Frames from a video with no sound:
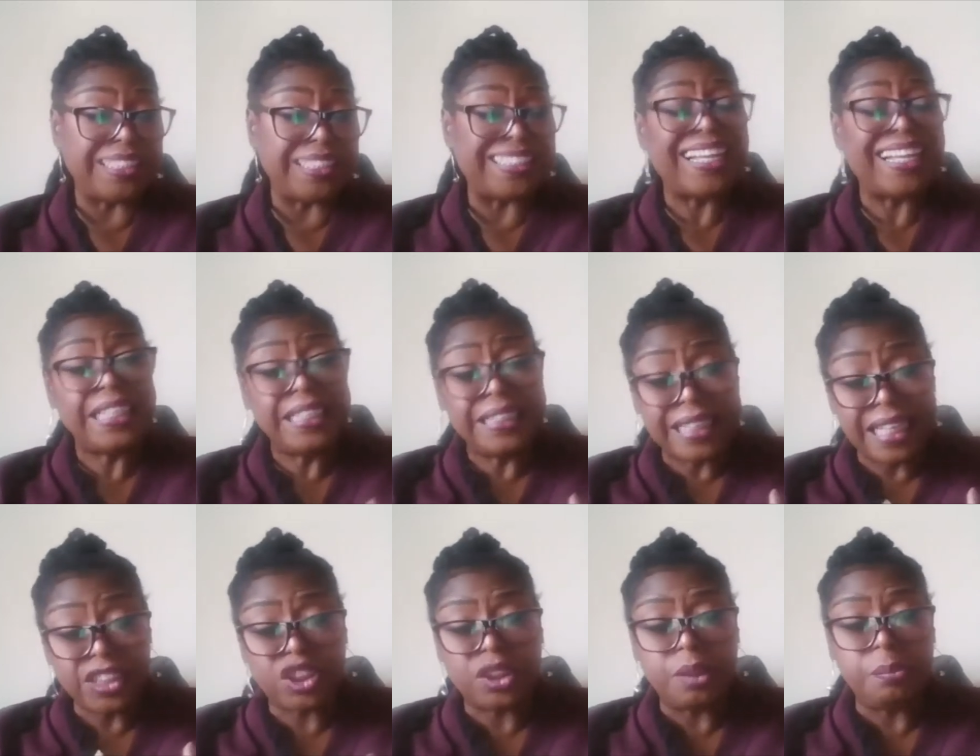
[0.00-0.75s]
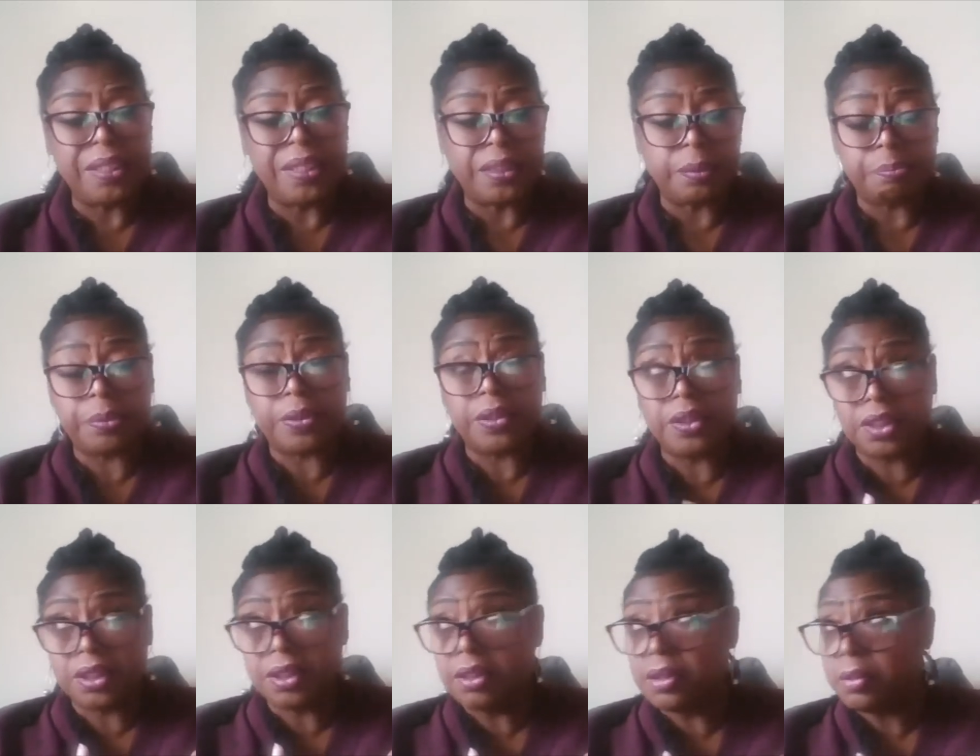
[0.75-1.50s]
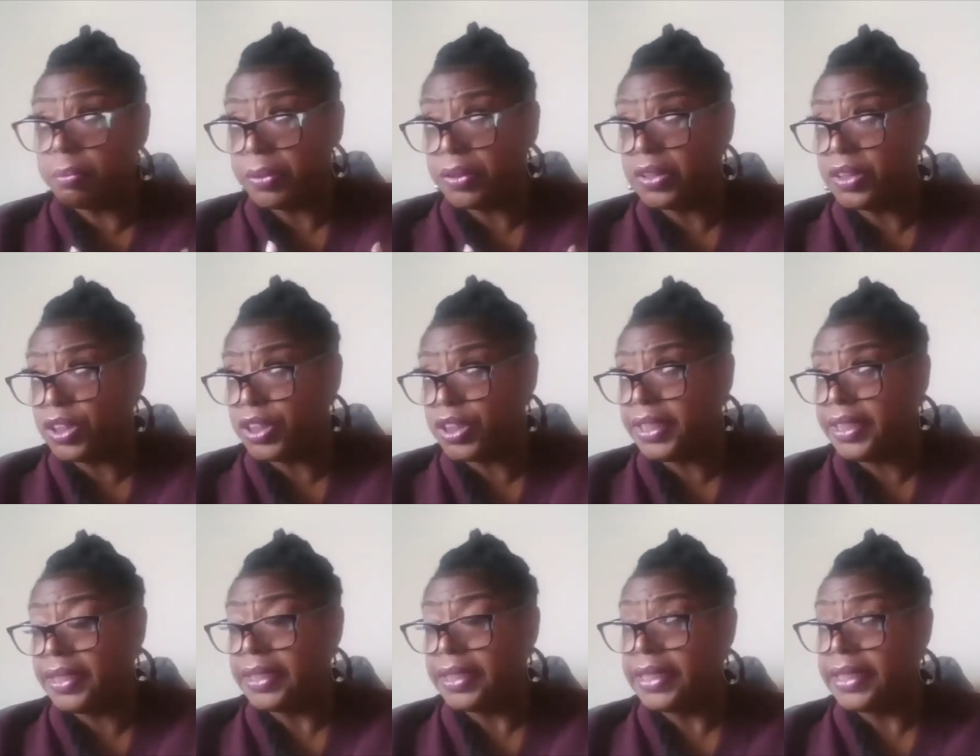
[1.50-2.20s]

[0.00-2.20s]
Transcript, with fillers: And he's actually made a personal apology